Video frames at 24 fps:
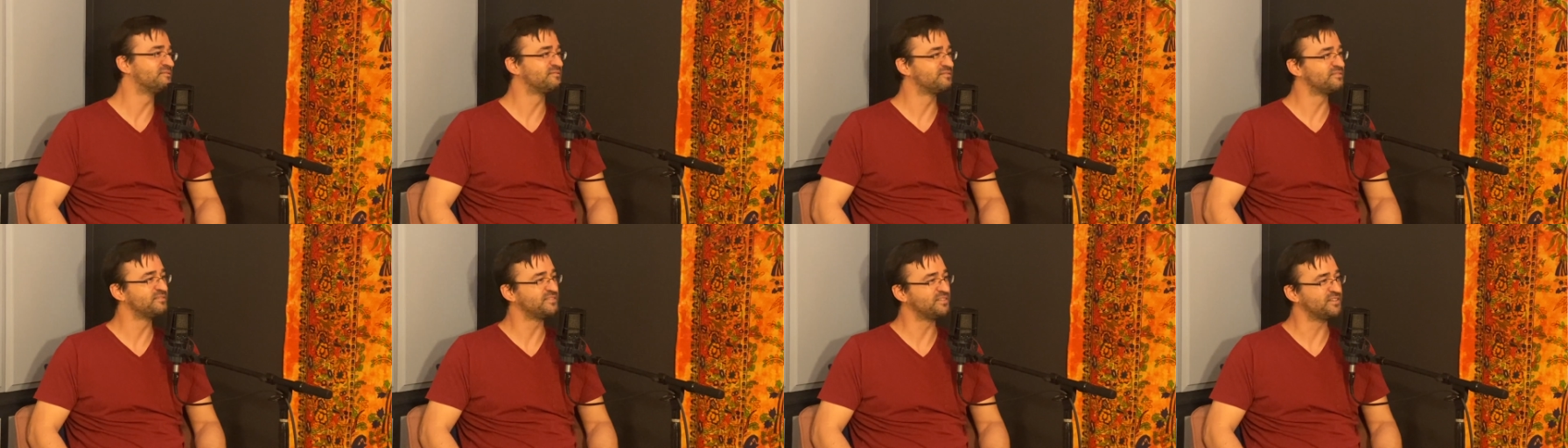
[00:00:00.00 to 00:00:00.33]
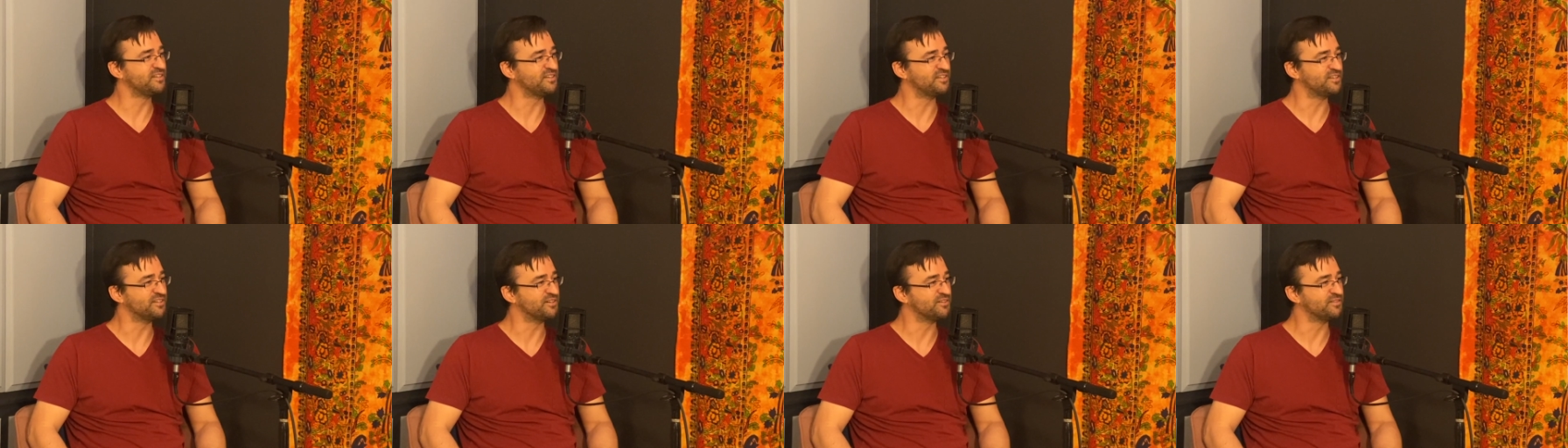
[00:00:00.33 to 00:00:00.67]

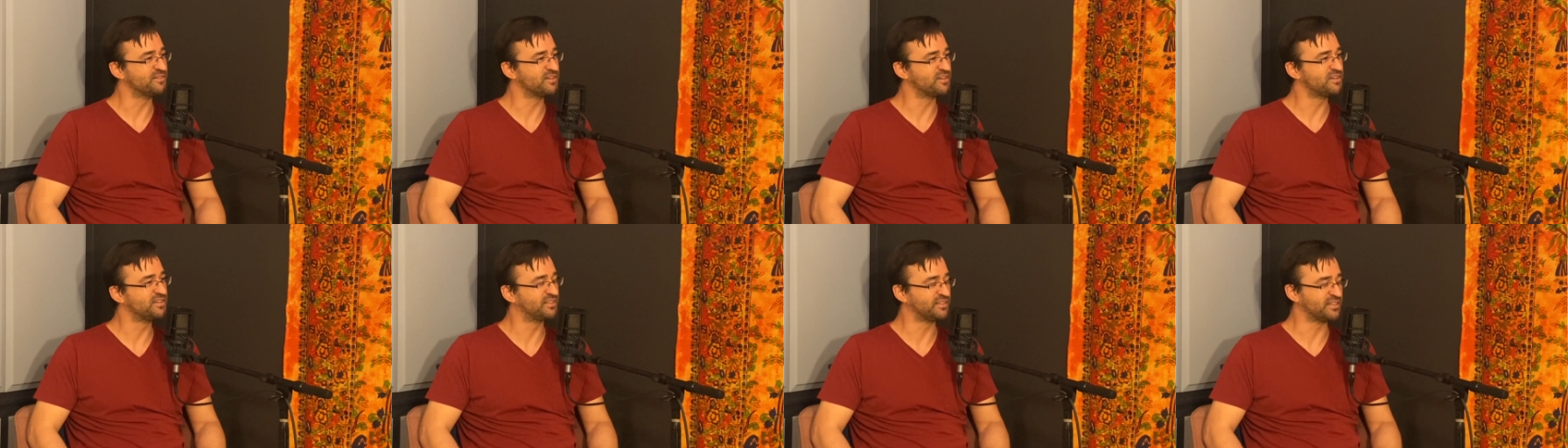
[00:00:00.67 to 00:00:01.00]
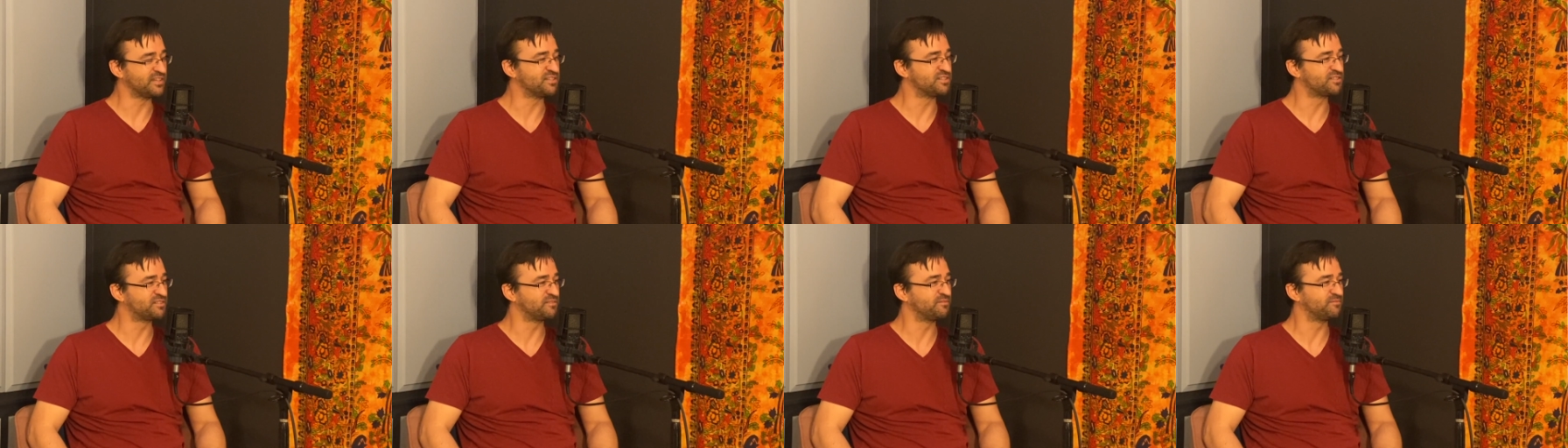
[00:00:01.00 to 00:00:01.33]
At
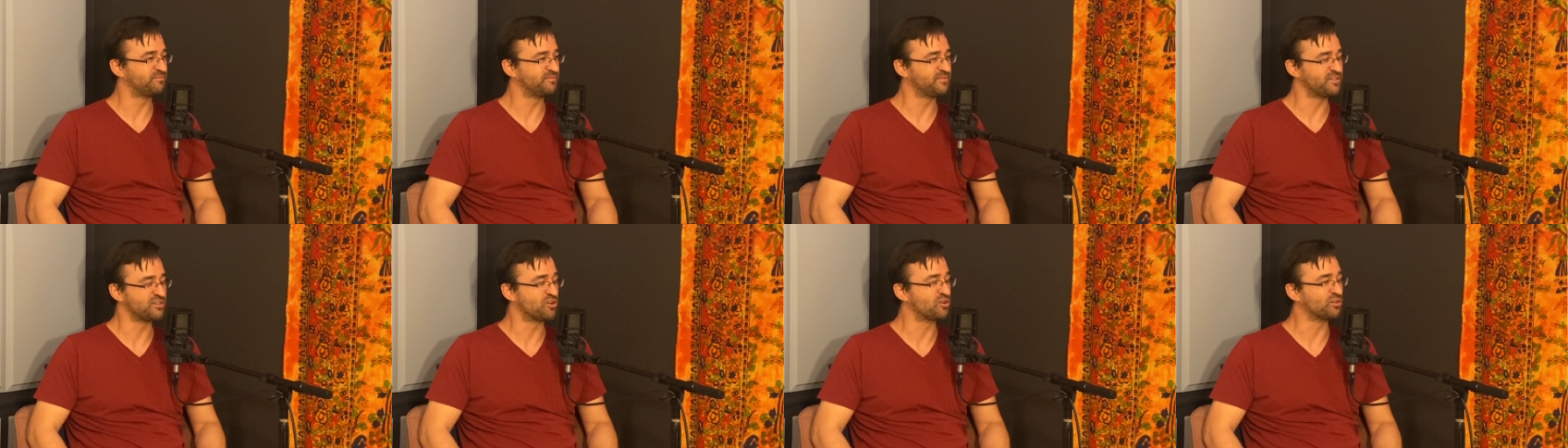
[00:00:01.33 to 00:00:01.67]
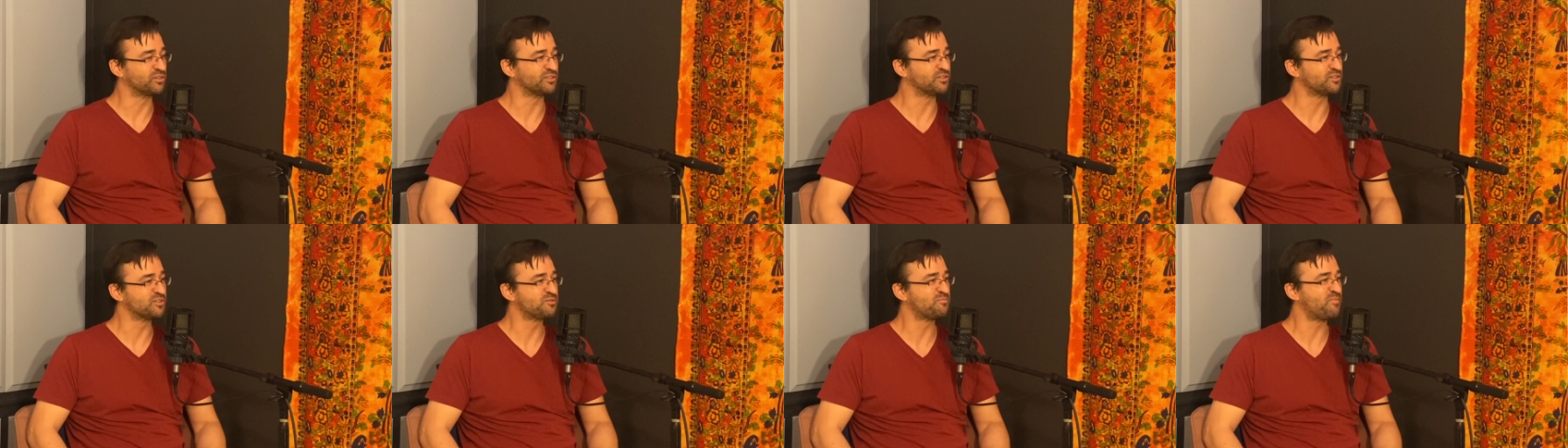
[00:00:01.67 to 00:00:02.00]
least in our
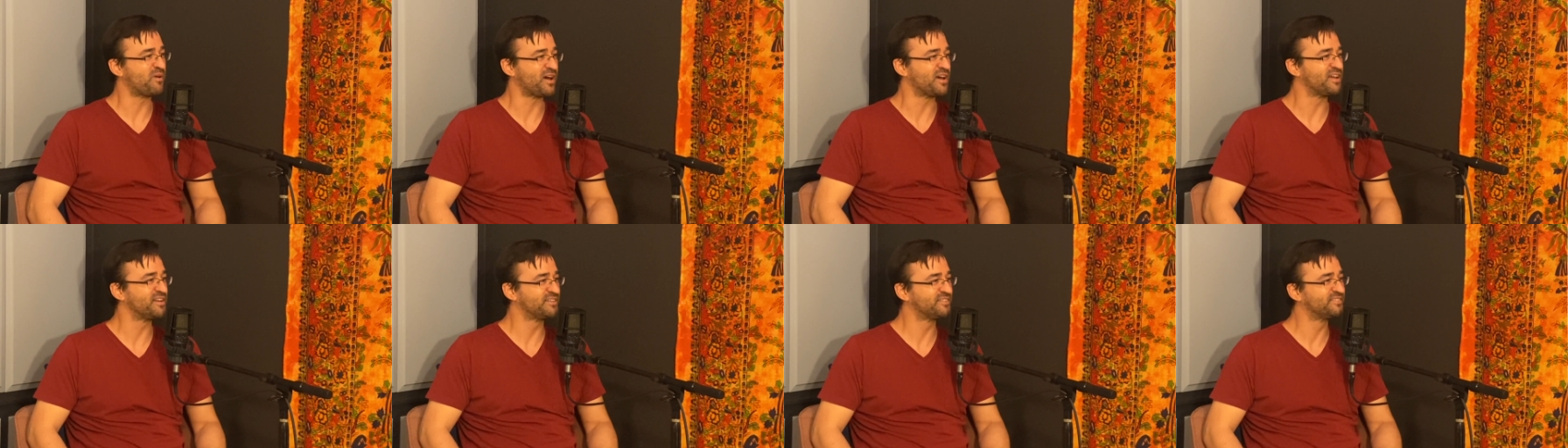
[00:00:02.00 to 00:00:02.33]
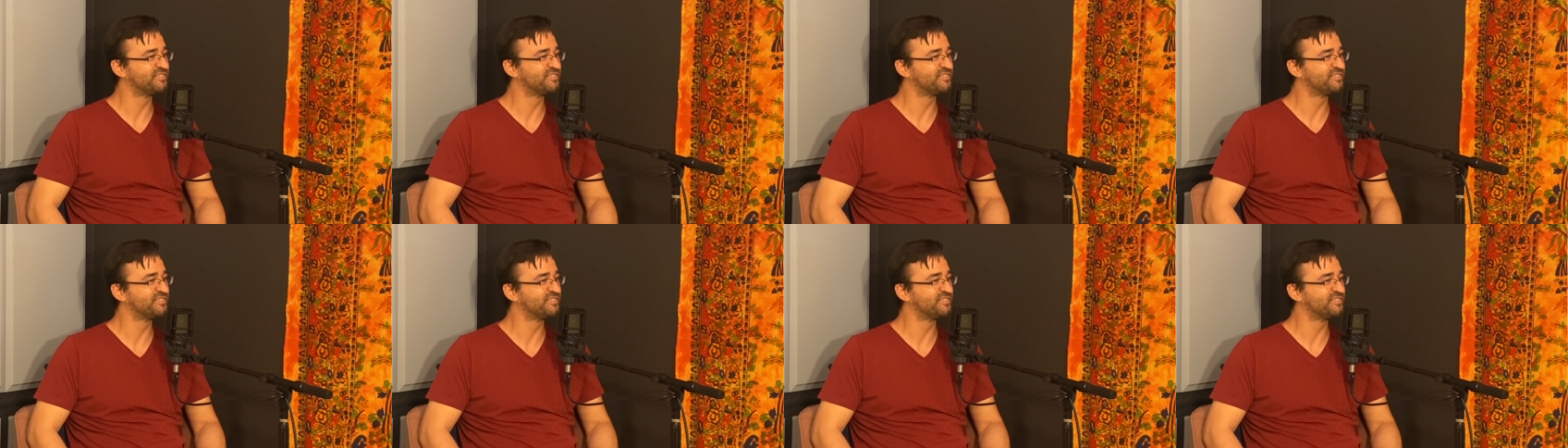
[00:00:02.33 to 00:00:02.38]
little spot.